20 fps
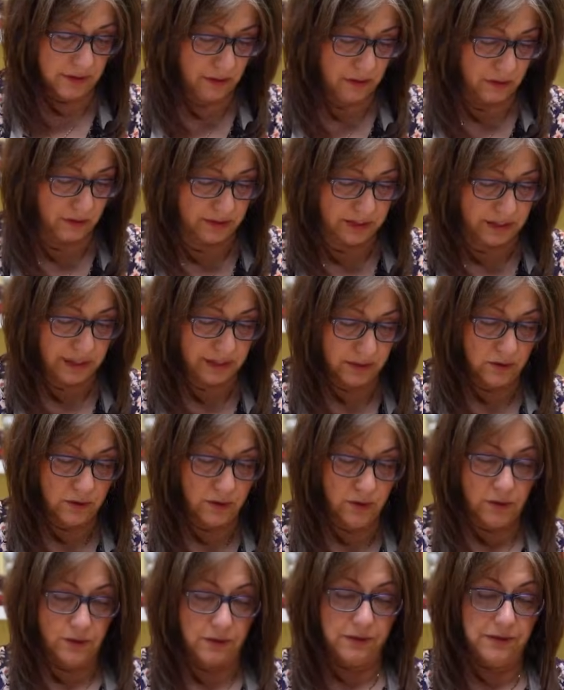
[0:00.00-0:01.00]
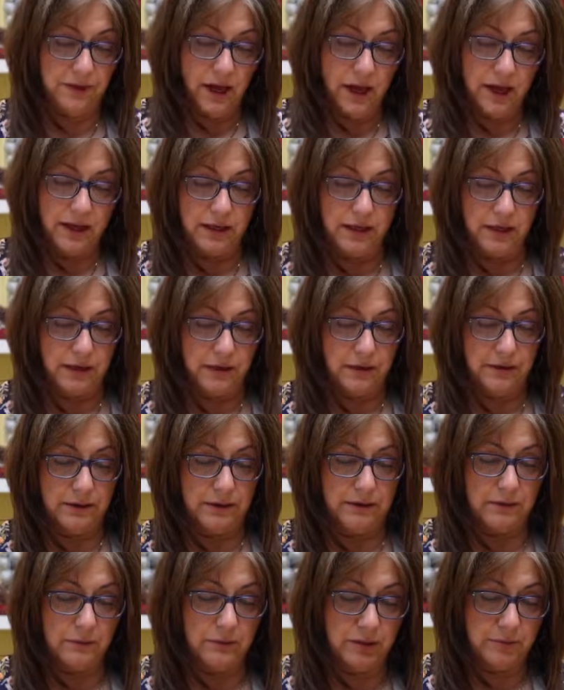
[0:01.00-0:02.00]
use like a whole thigh here,
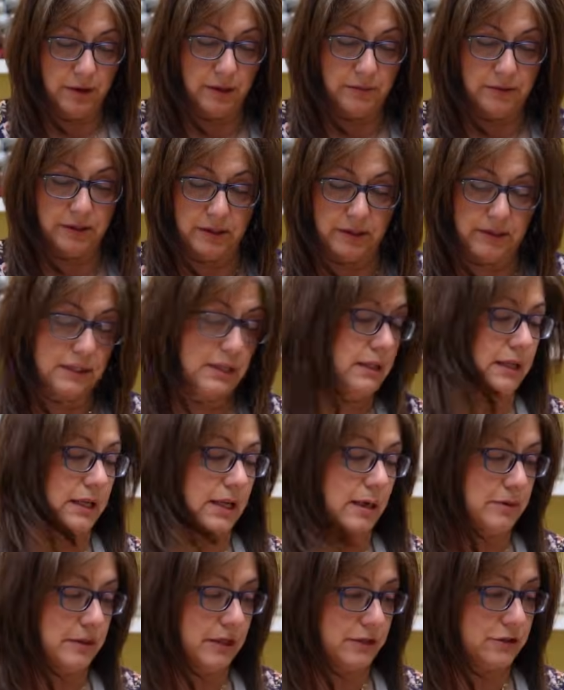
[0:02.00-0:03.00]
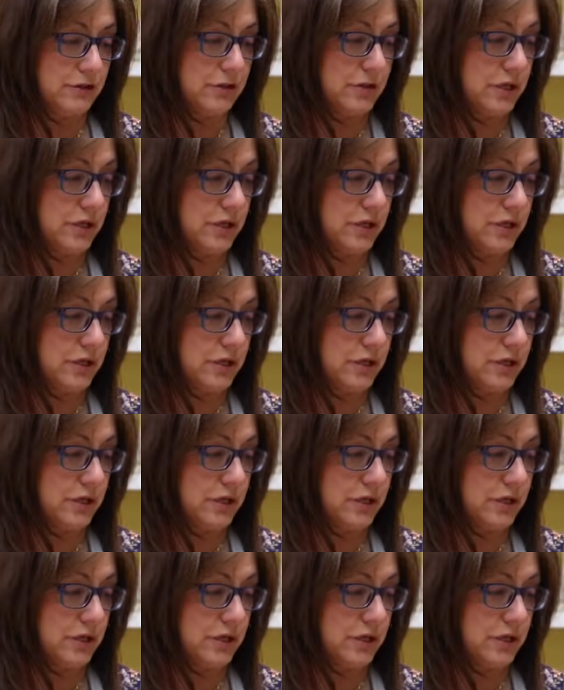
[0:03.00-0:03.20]
and we probably could have done a couple extra